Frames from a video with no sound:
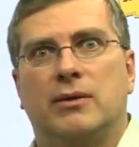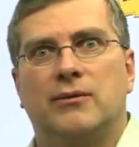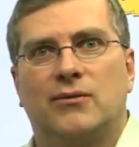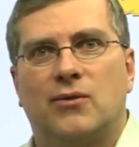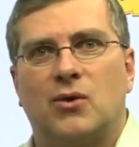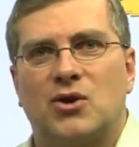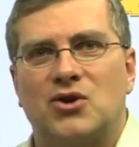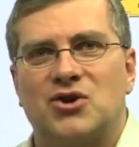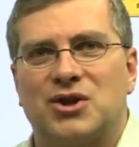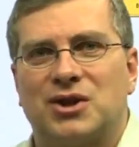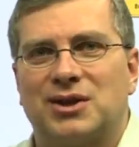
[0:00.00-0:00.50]

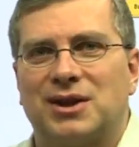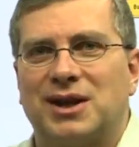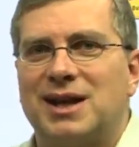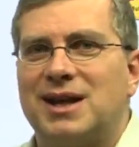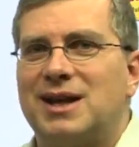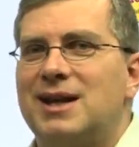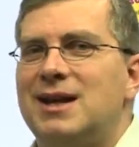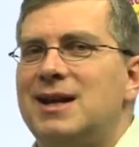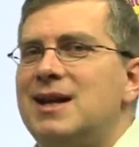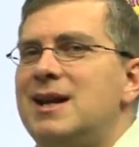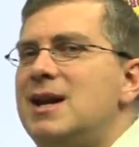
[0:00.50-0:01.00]

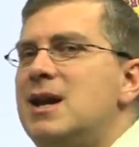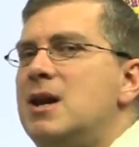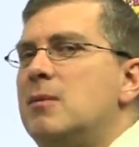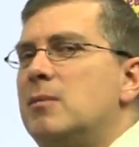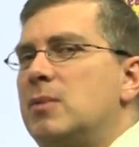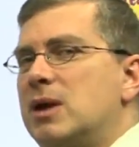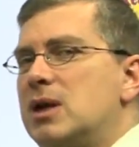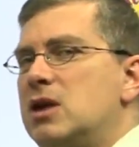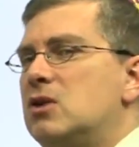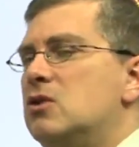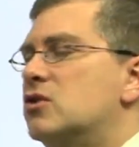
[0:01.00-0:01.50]
unfortunately.
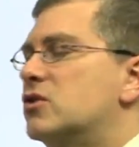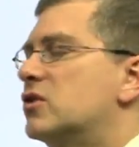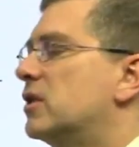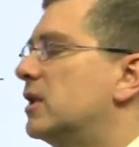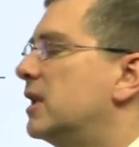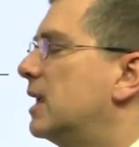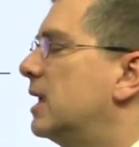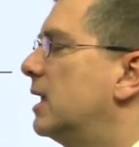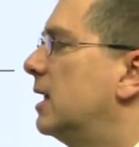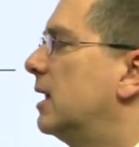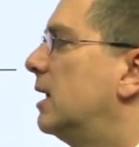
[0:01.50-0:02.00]
But
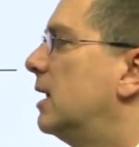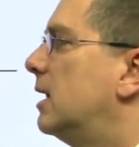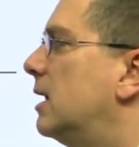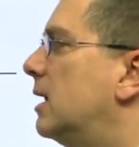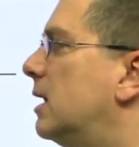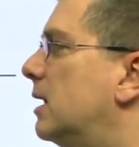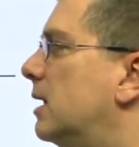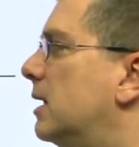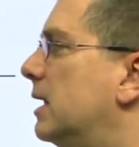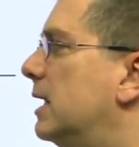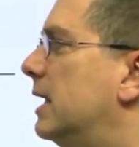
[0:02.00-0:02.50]
usually
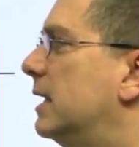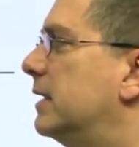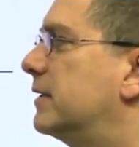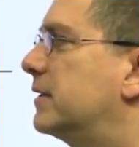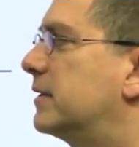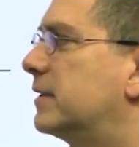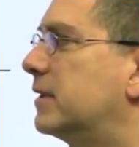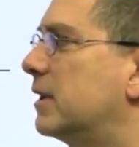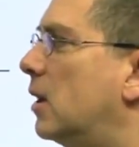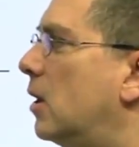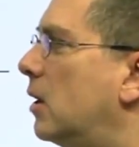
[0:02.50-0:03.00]

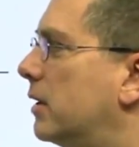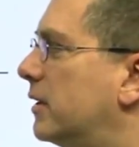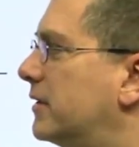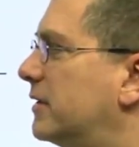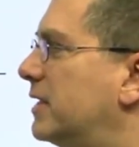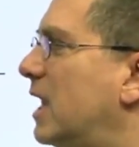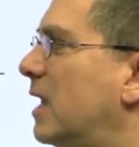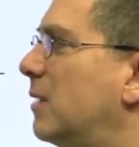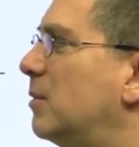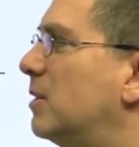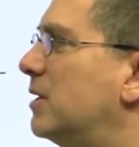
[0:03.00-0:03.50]
it's all the
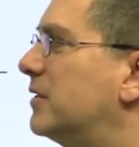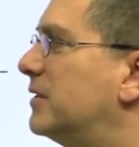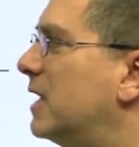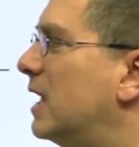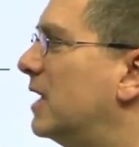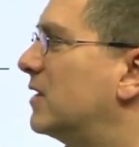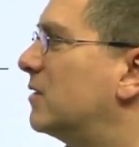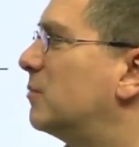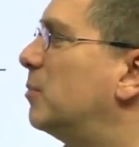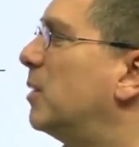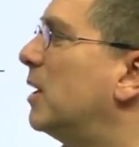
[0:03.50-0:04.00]
same in the
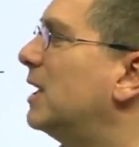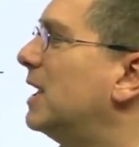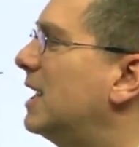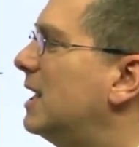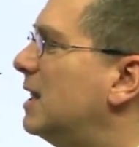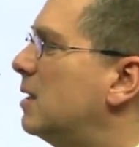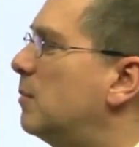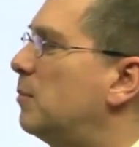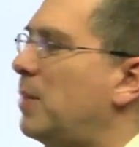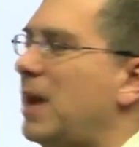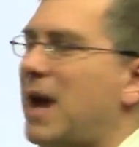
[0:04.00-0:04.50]
States. But
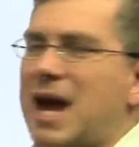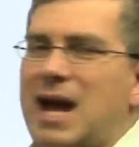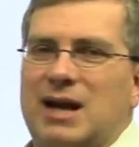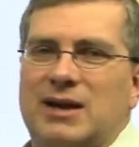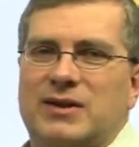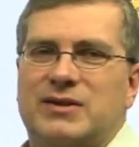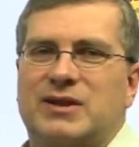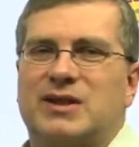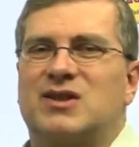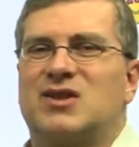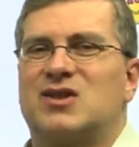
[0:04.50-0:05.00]
in the
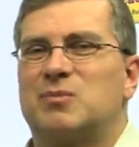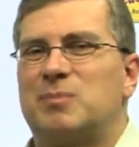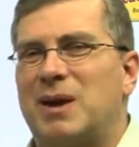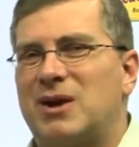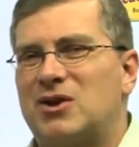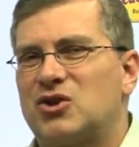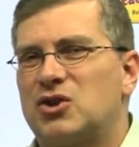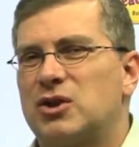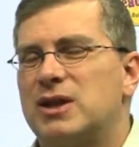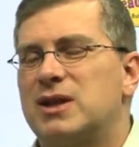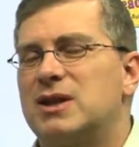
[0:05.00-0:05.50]
past,
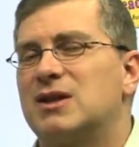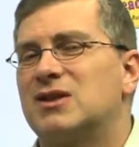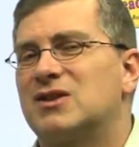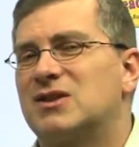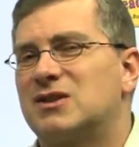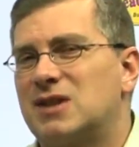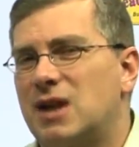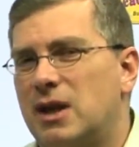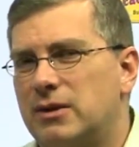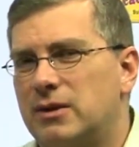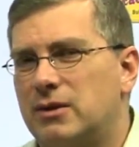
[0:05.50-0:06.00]
especially in the
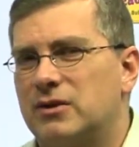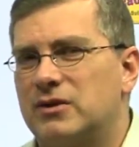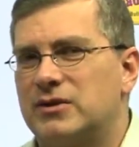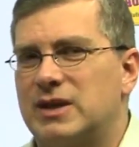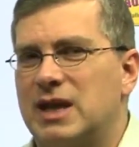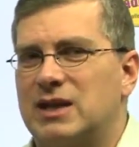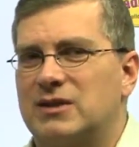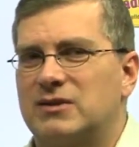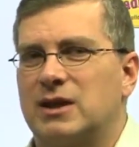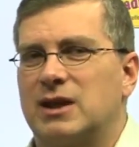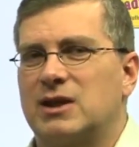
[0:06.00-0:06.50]
southern
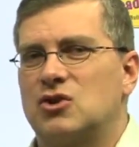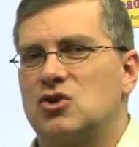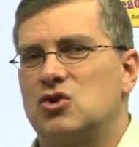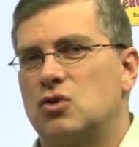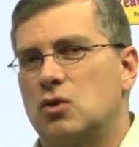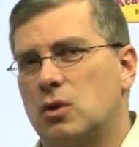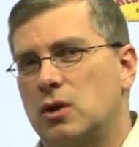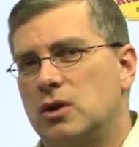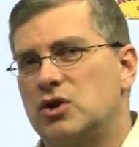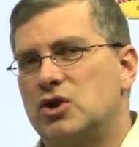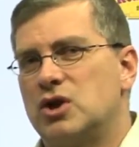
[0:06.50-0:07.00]
states like
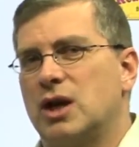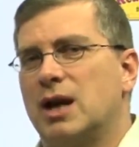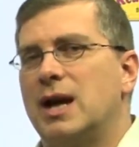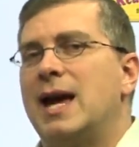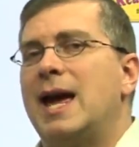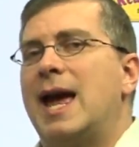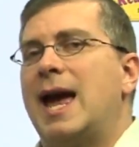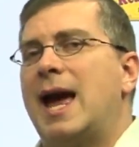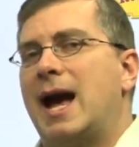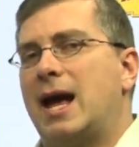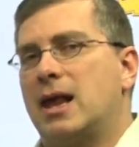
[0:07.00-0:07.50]
Georgia,
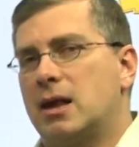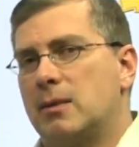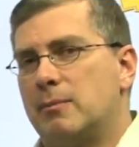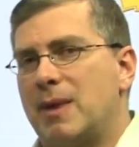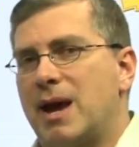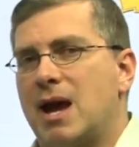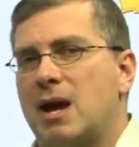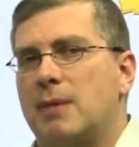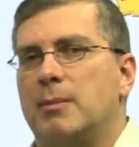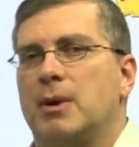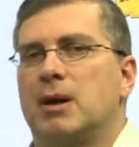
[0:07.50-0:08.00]

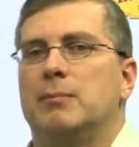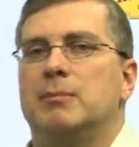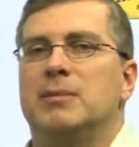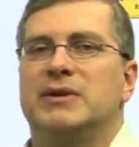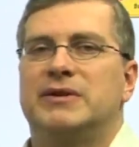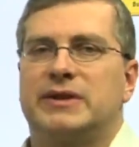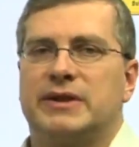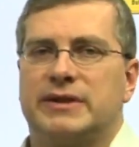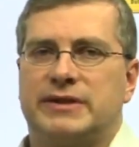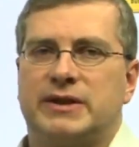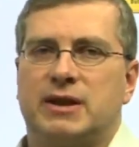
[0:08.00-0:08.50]
Alabama,
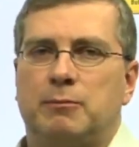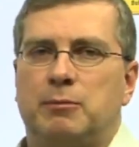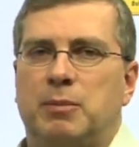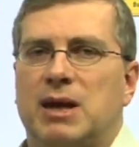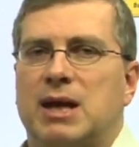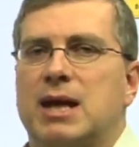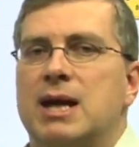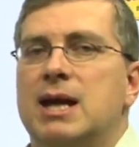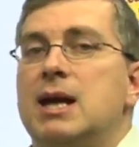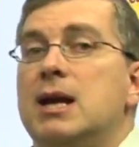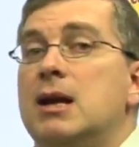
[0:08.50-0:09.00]

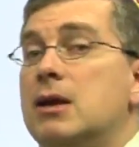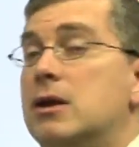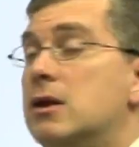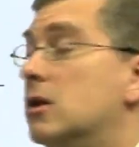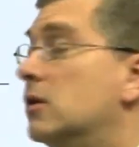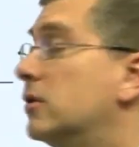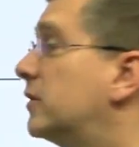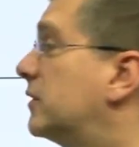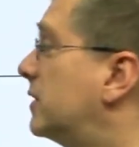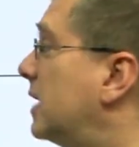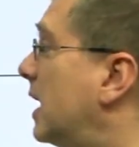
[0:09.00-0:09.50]
Mississippi,
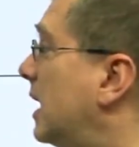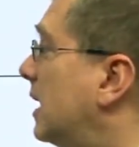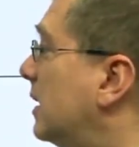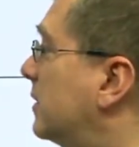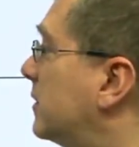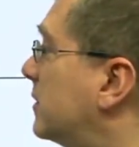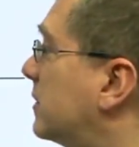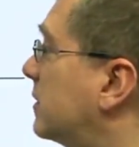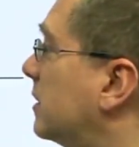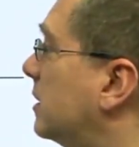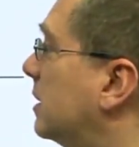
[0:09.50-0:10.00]
those
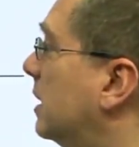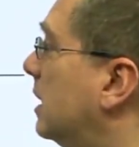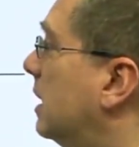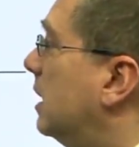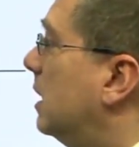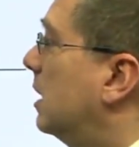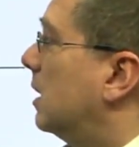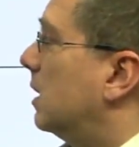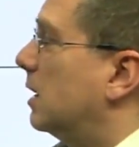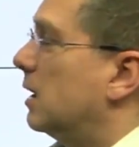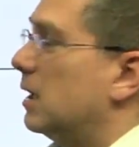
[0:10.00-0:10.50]
states,
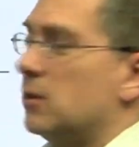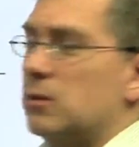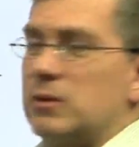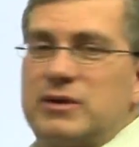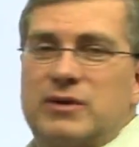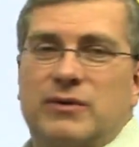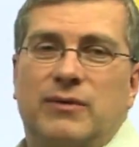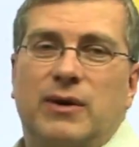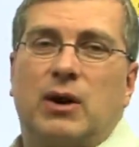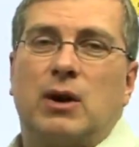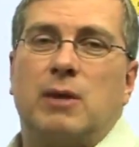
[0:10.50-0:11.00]
it
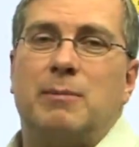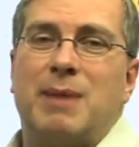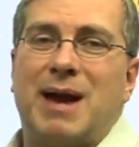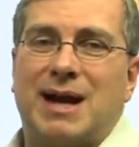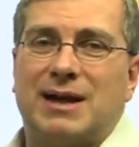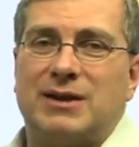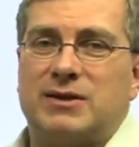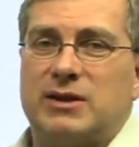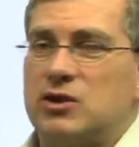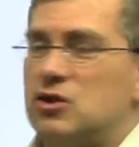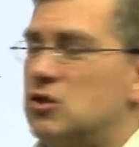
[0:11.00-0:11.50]
was a very
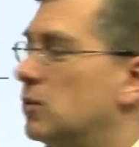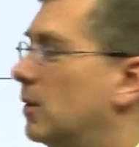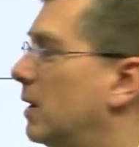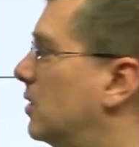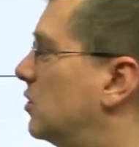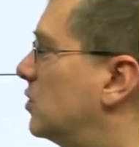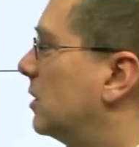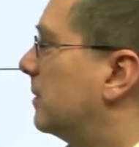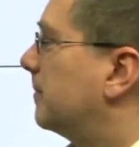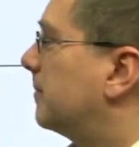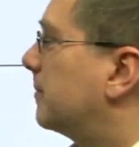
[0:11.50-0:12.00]
bad
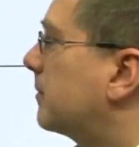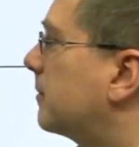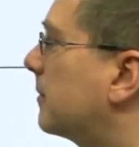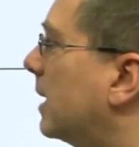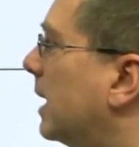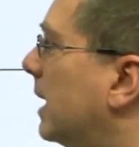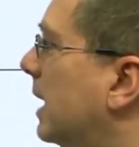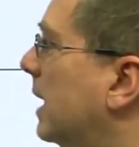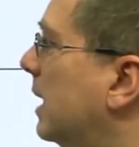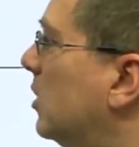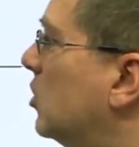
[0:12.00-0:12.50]
situation.
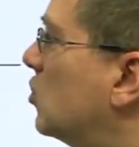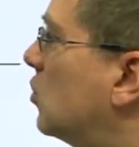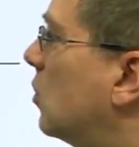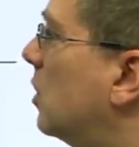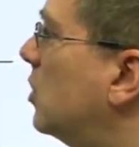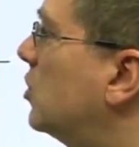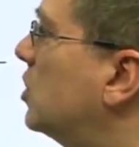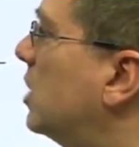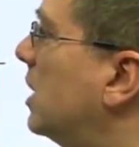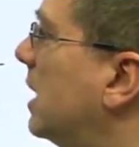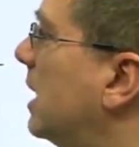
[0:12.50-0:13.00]
In
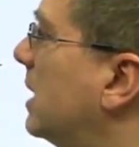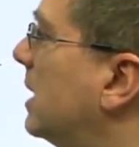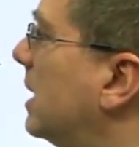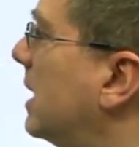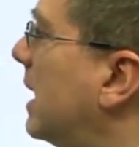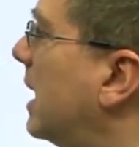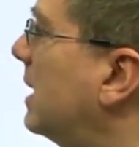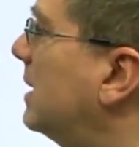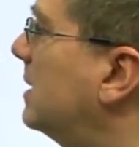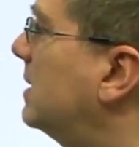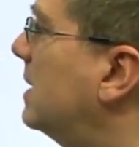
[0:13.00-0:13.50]
Georgia in the
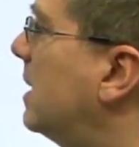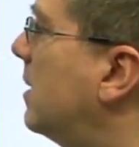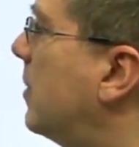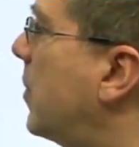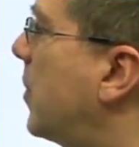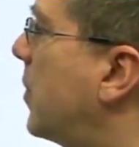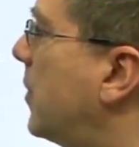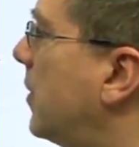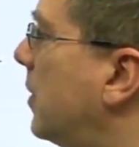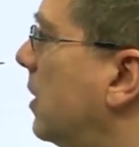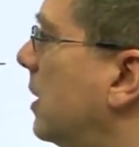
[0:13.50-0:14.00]

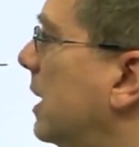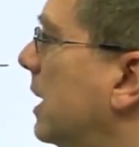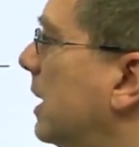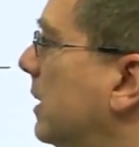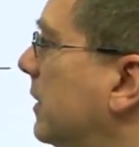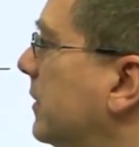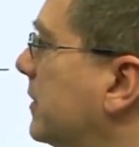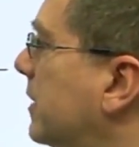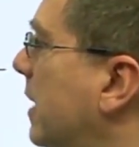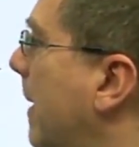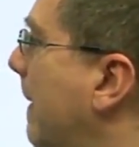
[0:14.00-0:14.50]

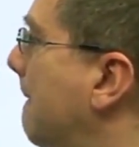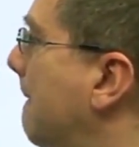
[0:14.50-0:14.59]
1930s,